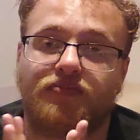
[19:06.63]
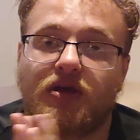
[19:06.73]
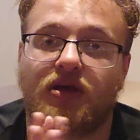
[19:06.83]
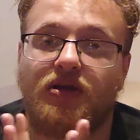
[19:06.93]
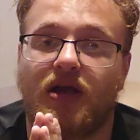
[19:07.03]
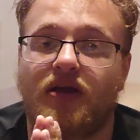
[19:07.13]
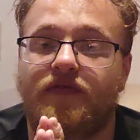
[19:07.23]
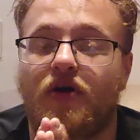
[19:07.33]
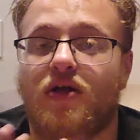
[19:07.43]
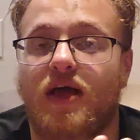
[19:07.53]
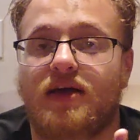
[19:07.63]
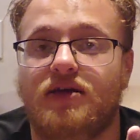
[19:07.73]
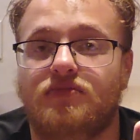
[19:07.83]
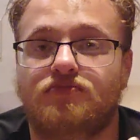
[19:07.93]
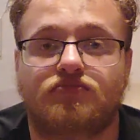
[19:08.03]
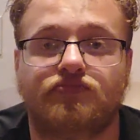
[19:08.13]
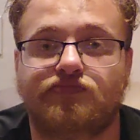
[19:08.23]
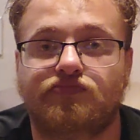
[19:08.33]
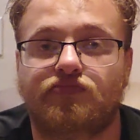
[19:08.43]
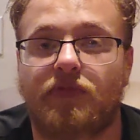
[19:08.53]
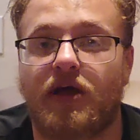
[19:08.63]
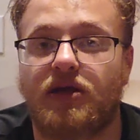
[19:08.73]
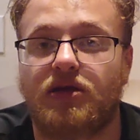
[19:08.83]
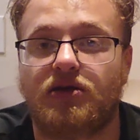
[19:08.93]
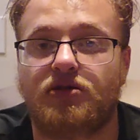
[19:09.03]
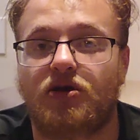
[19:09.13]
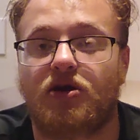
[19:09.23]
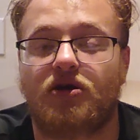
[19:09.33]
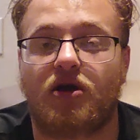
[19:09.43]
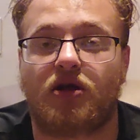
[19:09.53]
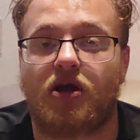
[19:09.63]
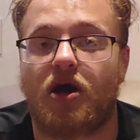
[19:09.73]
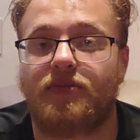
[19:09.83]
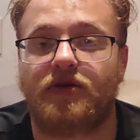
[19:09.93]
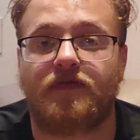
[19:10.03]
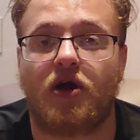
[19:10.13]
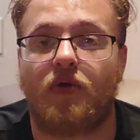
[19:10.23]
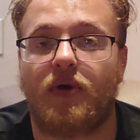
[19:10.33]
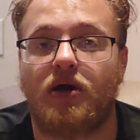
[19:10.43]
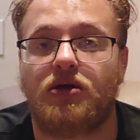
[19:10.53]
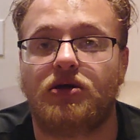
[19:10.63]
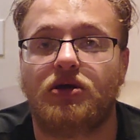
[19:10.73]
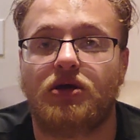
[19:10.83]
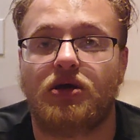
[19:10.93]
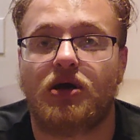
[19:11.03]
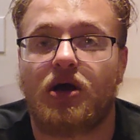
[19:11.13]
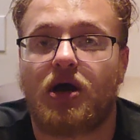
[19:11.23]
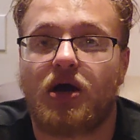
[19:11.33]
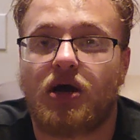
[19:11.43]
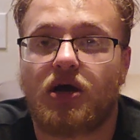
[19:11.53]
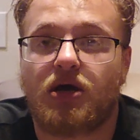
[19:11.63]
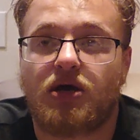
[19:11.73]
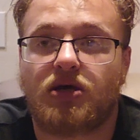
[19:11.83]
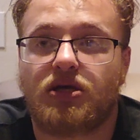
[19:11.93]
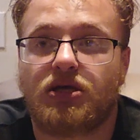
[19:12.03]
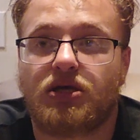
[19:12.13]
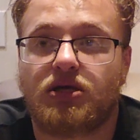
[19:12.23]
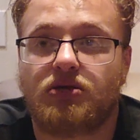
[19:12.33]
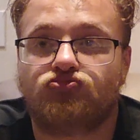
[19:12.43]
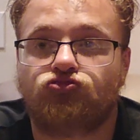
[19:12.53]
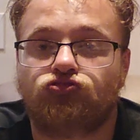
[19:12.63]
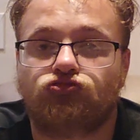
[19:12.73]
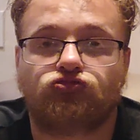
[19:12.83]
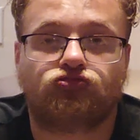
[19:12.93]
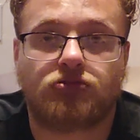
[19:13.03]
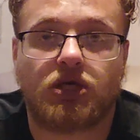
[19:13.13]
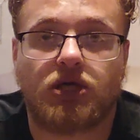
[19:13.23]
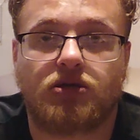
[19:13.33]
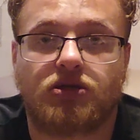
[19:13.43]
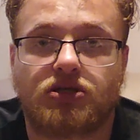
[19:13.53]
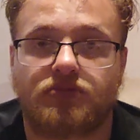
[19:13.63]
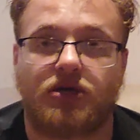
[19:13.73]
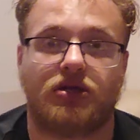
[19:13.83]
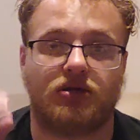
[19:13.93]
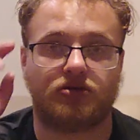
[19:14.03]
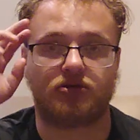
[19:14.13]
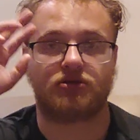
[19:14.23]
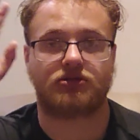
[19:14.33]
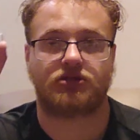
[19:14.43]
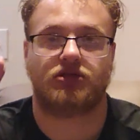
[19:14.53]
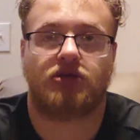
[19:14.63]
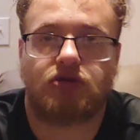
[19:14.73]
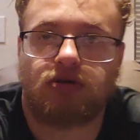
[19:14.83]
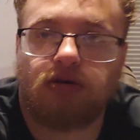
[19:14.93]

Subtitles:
And yeah, if y'all like it, y'all can comment if y'all want. And yeah, that's about it. See ya.